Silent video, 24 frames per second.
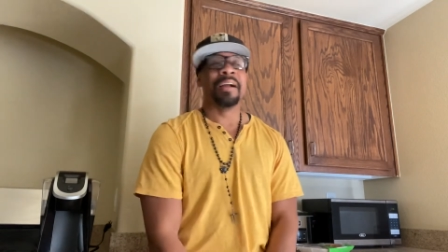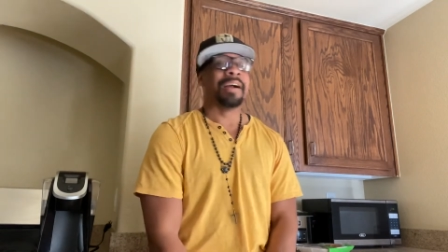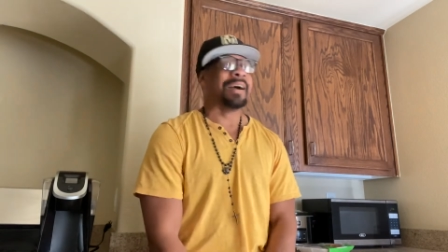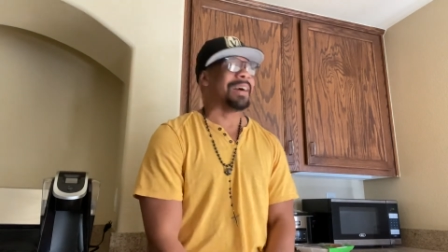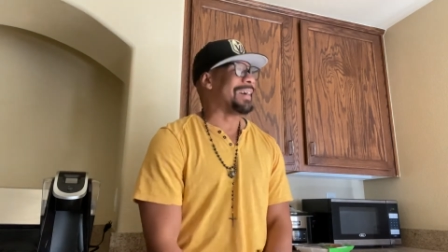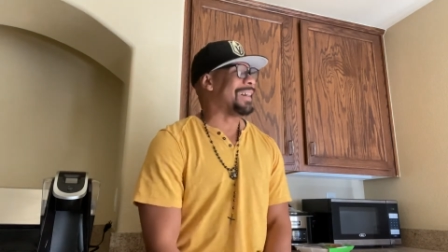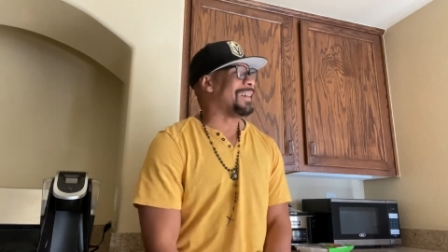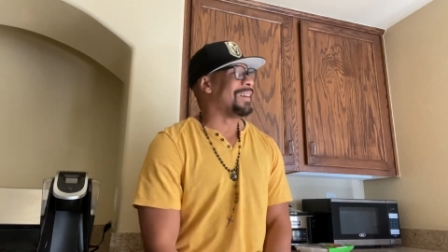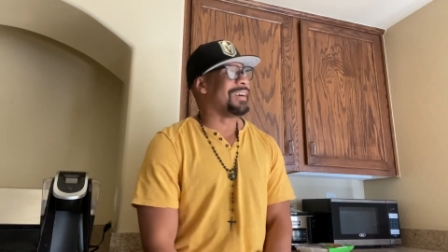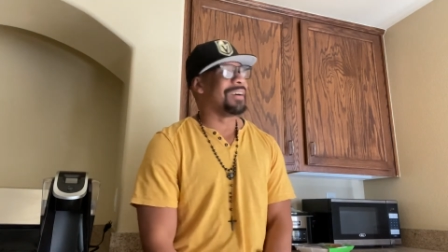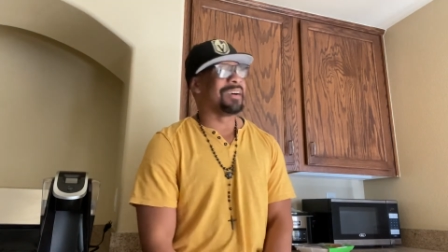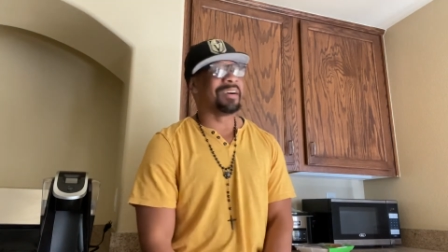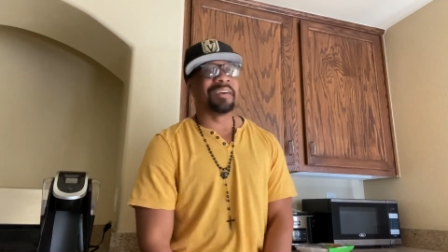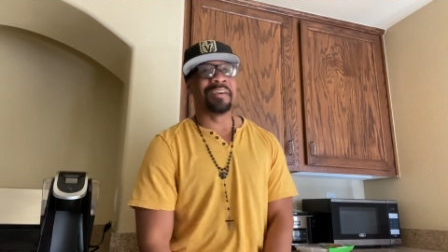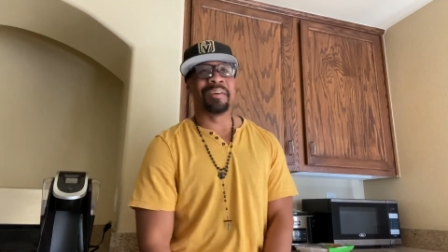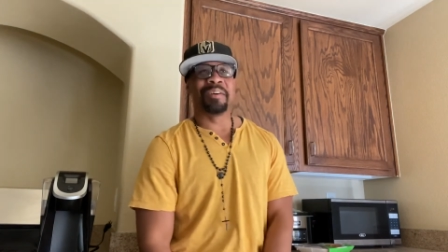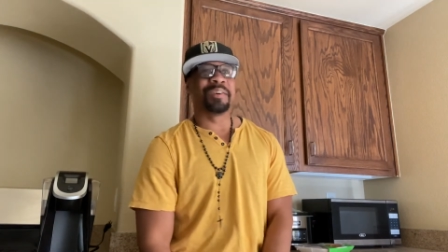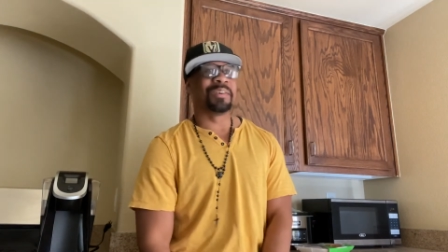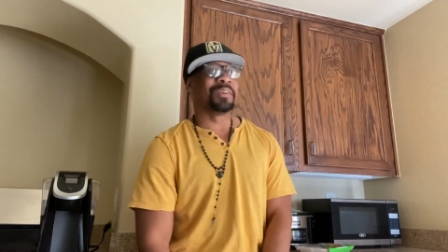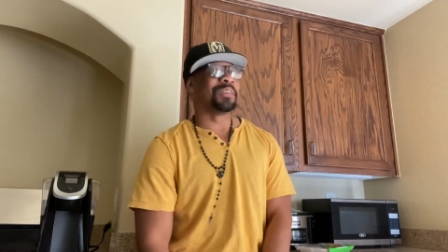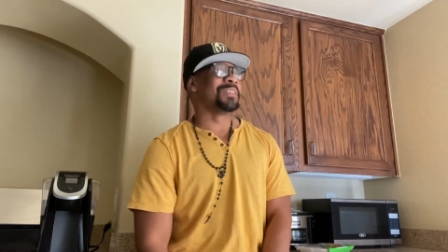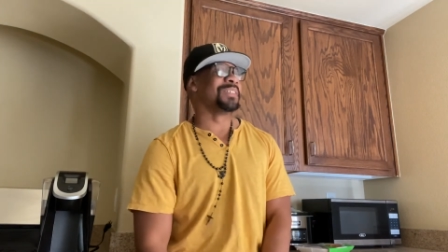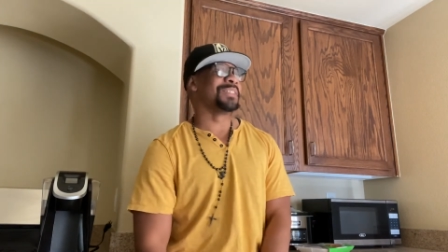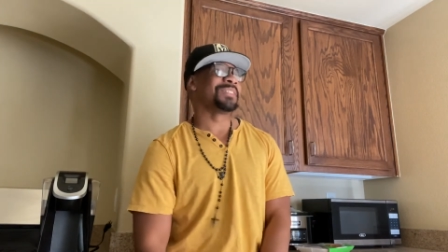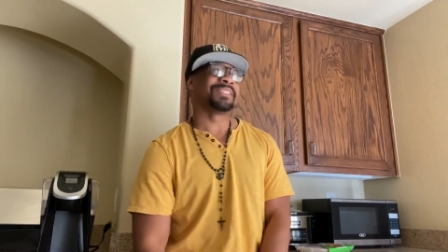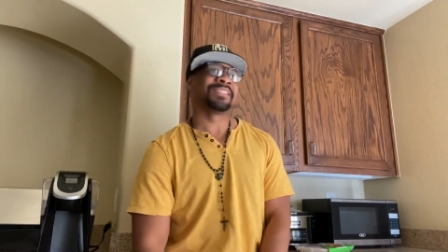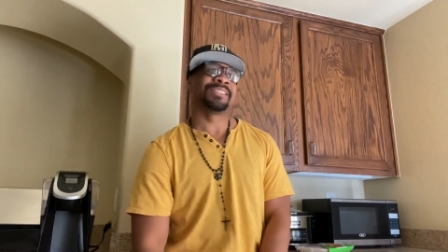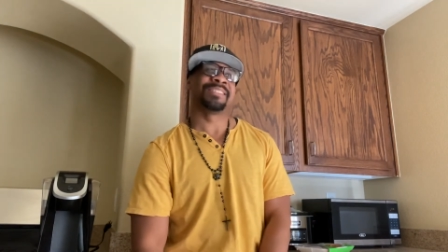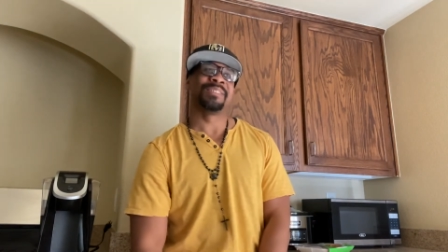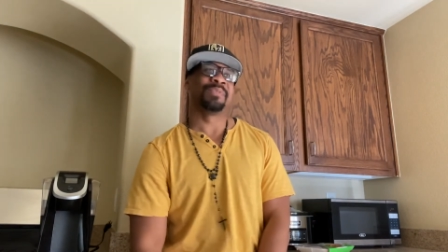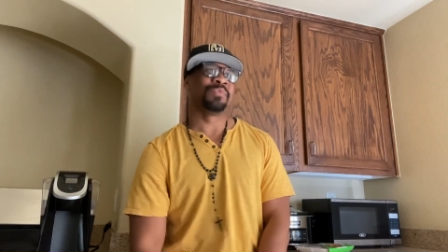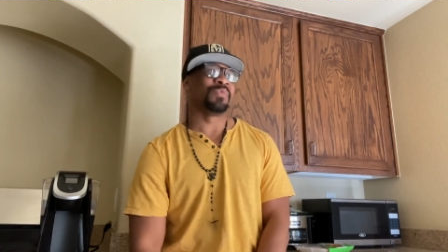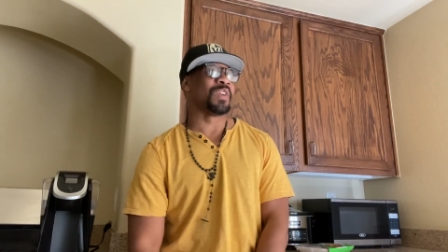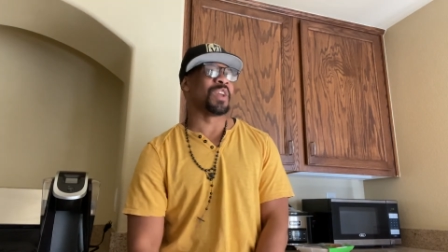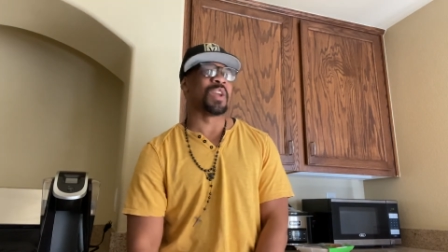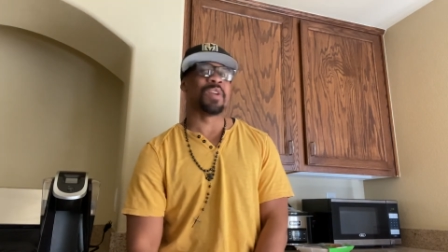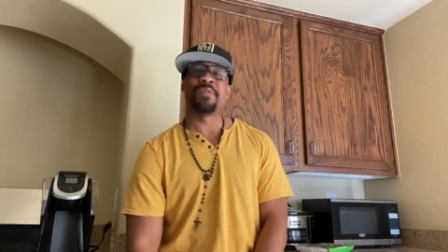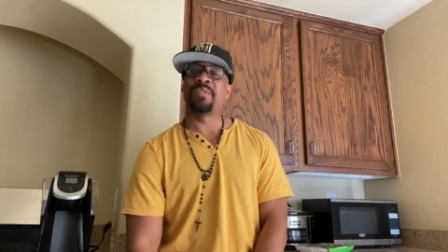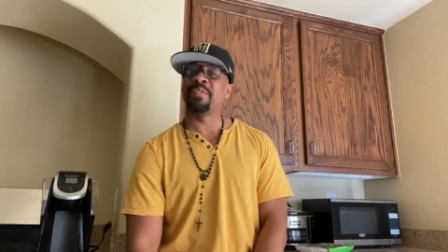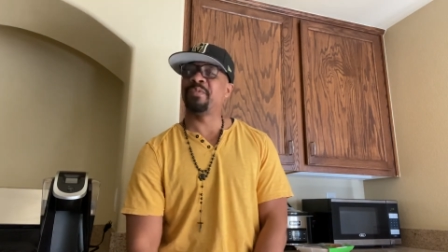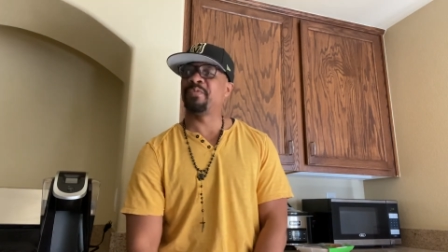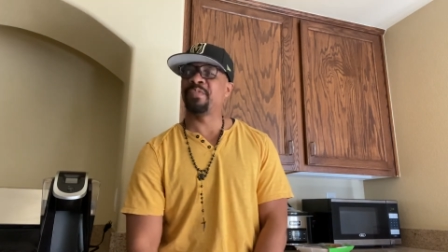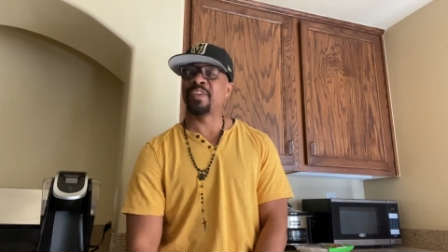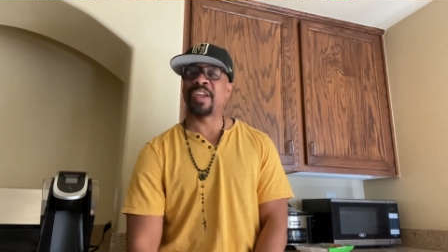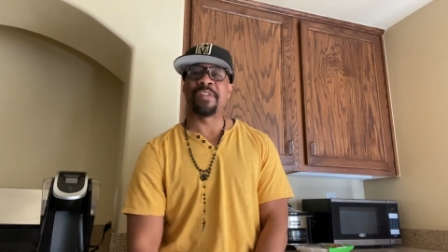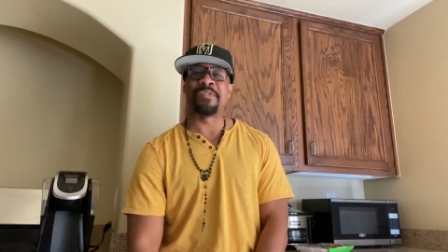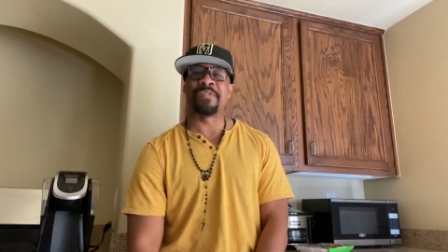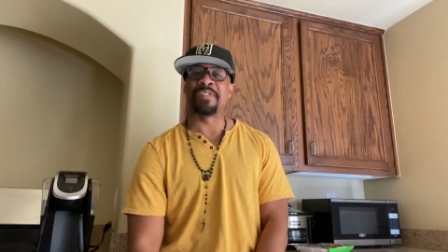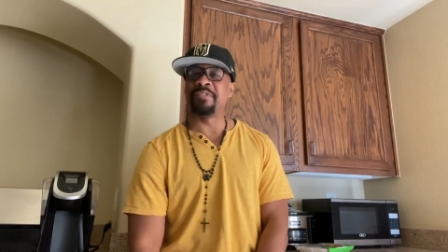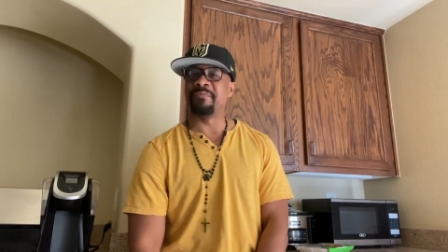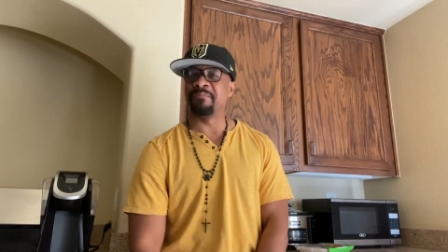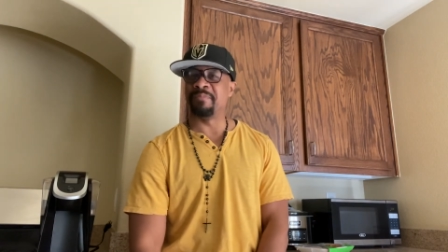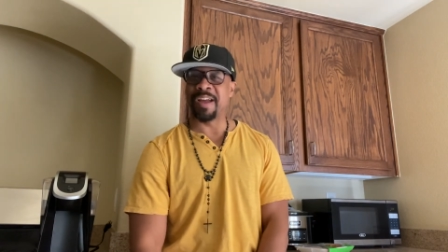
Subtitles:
Oh, this is a favorite of